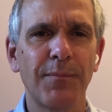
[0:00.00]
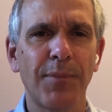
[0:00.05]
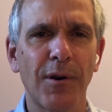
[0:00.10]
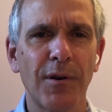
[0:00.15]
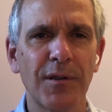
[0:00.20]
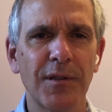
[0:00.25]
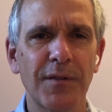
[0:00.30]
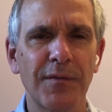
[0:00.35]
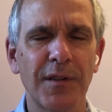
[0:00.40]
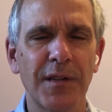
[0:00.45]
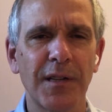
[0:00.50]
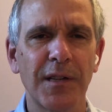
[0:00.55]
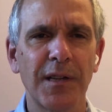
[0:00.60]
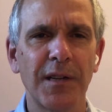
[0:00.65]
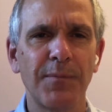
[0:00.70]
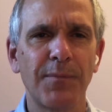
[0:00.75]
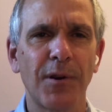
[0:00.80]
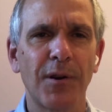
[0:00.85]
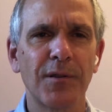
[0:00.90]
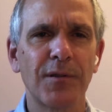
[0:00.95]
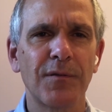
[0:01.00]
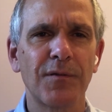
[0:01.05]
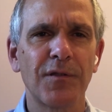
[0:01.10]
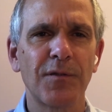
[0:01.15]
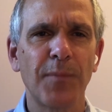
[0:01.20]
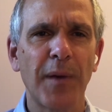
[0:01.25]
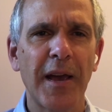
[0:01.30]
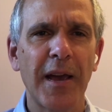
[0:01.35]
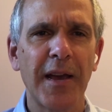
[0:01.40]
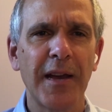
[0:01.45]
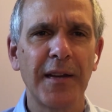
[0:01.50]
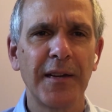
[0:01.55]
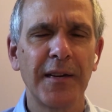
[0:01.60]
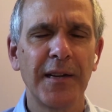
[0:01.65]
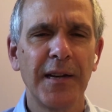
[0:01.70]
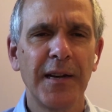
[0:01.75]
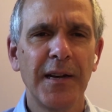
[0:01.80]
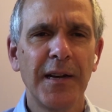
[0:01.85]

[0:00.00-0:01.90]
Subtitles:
parts of Italy, parts of Spain,